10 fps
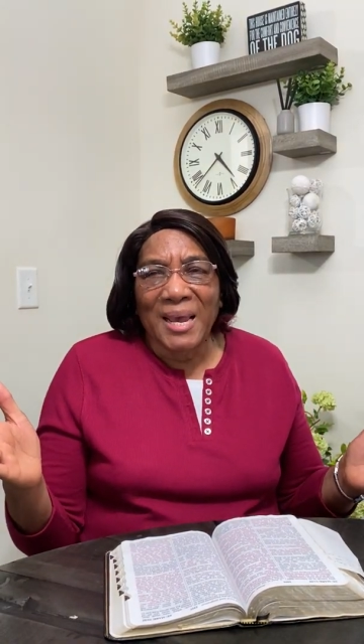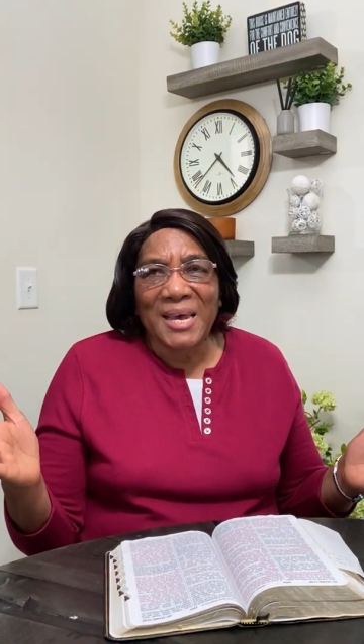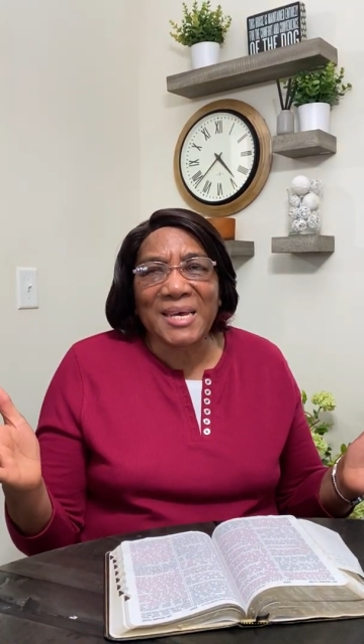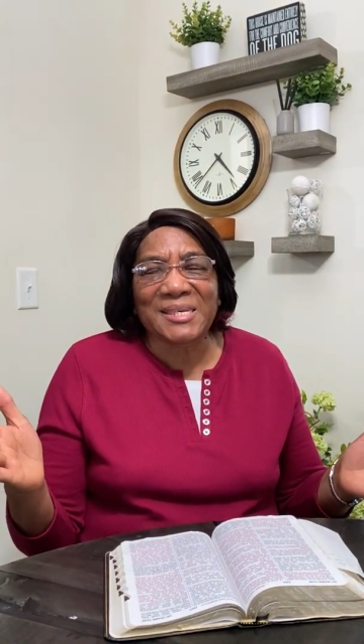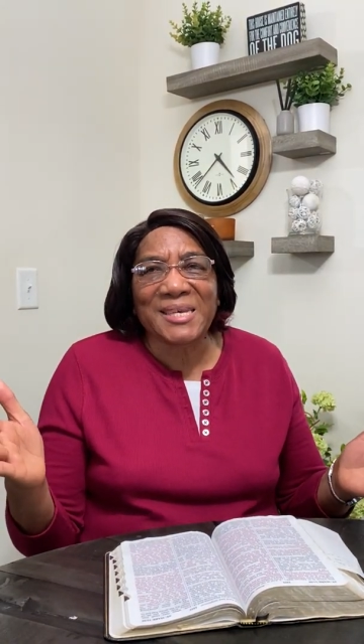
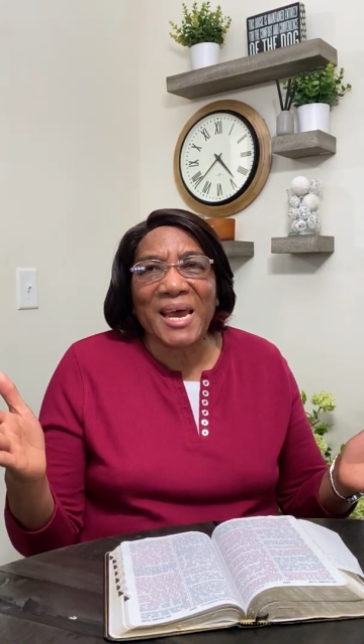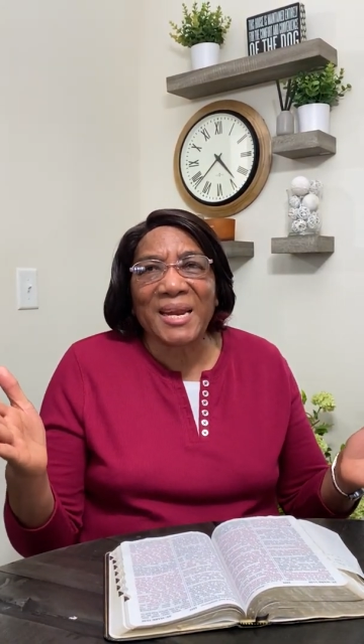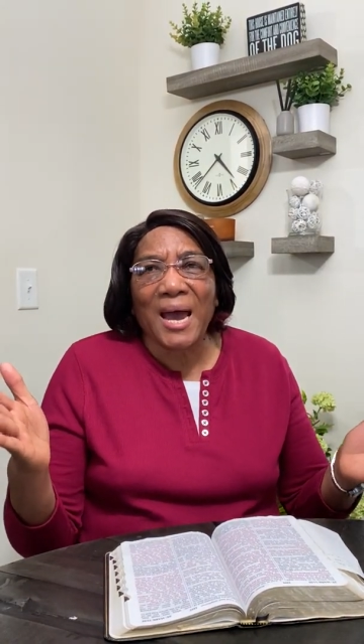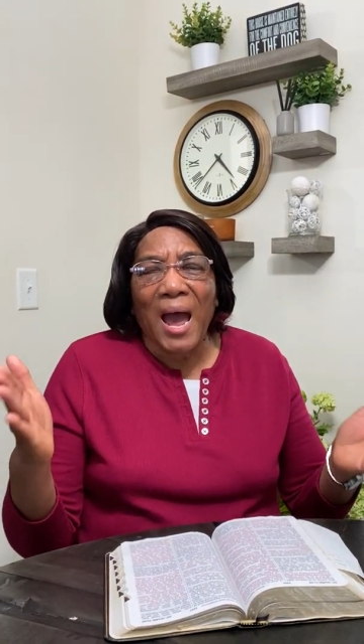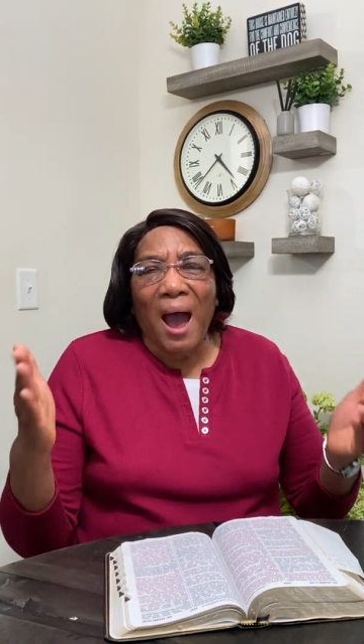He
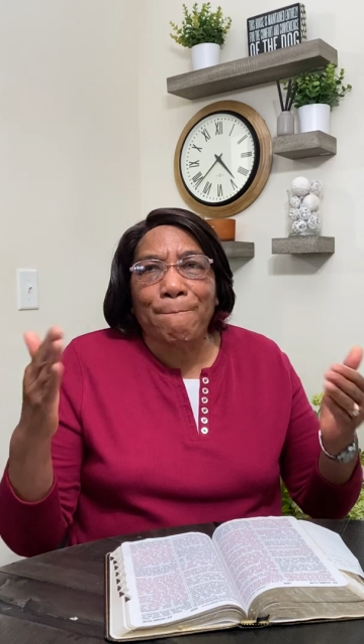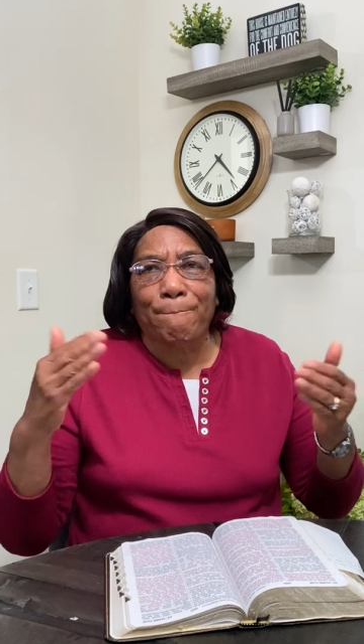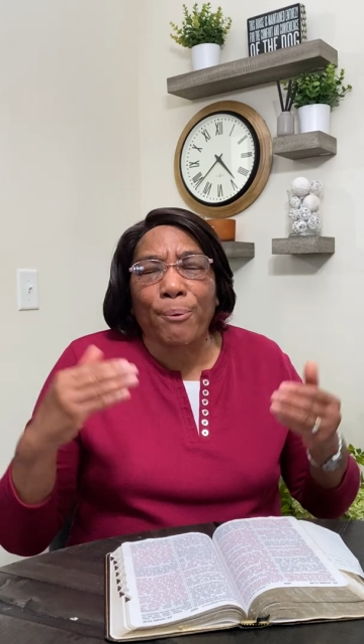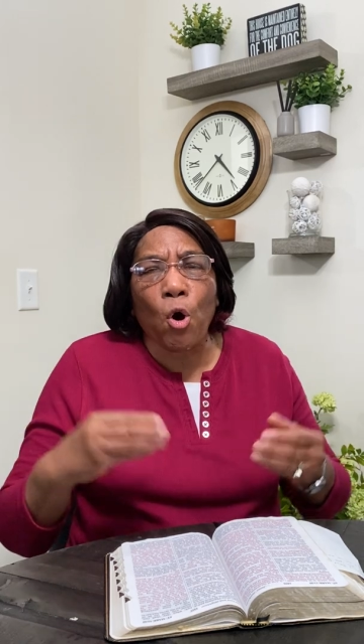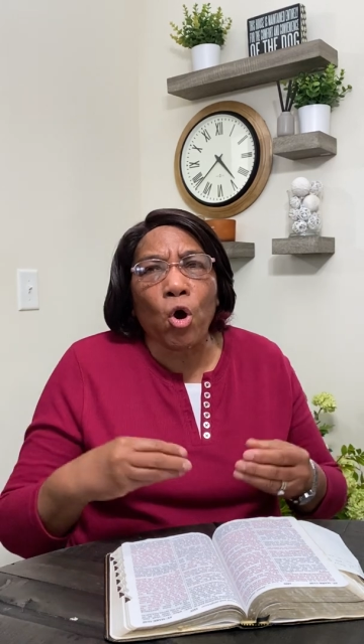said, a
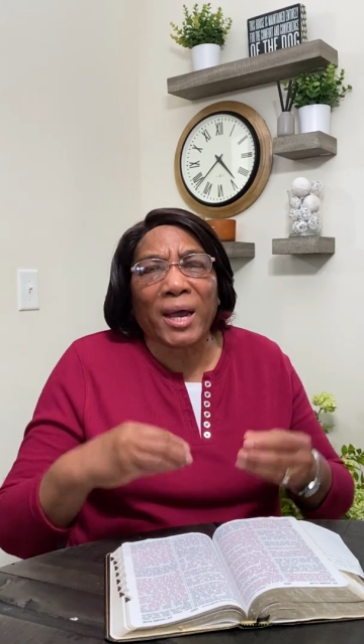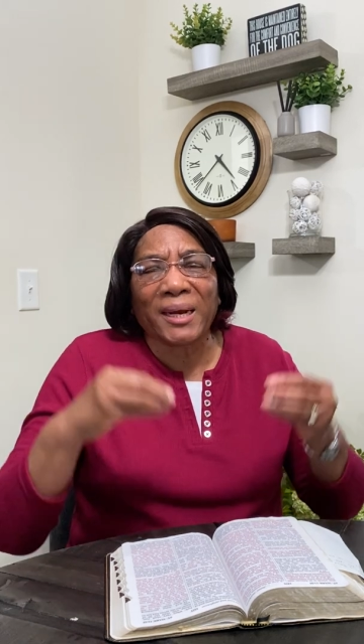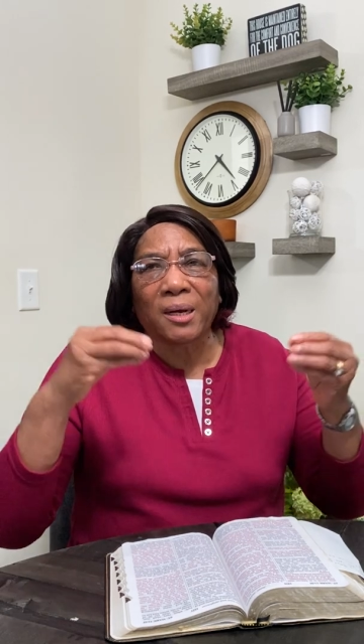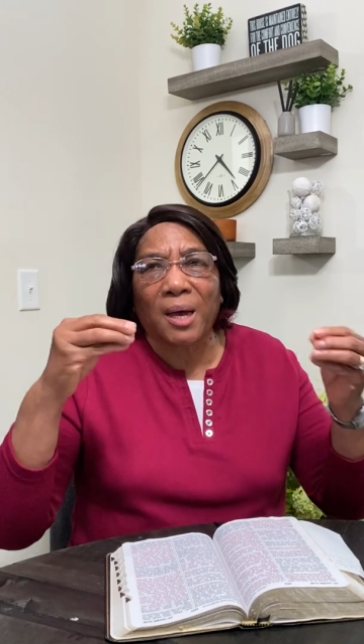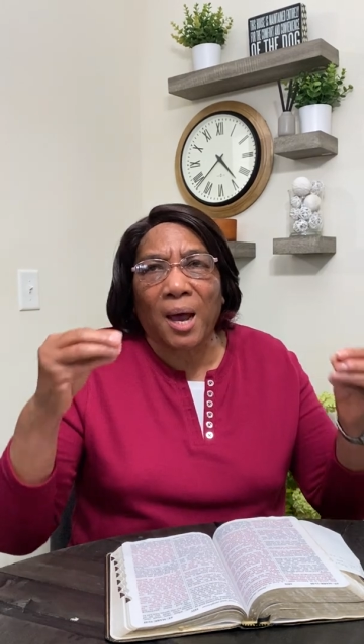
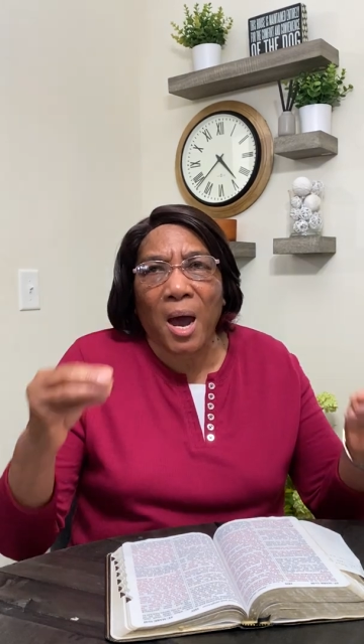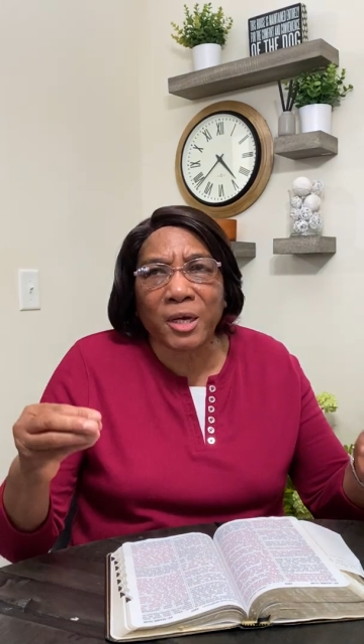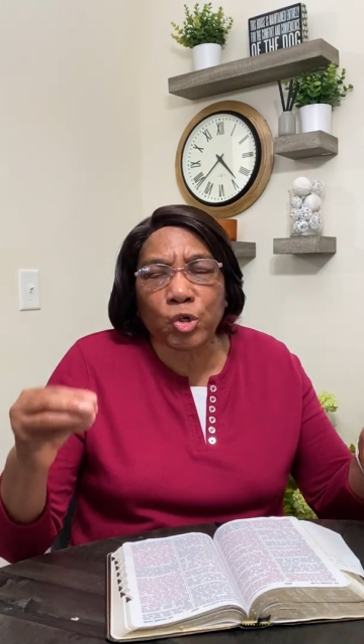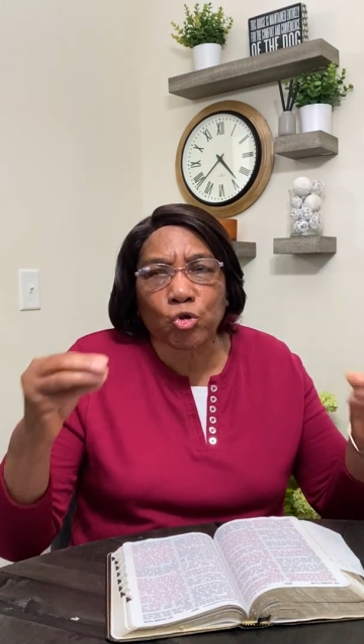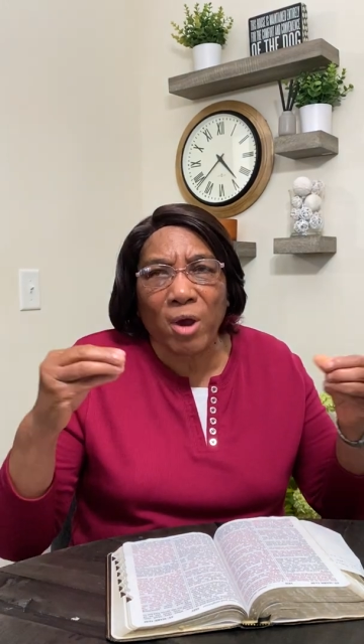broken and a
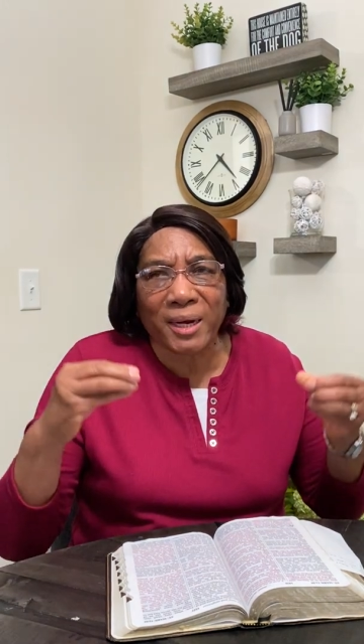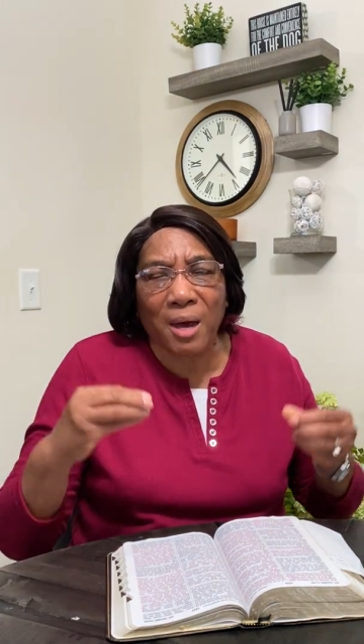contrite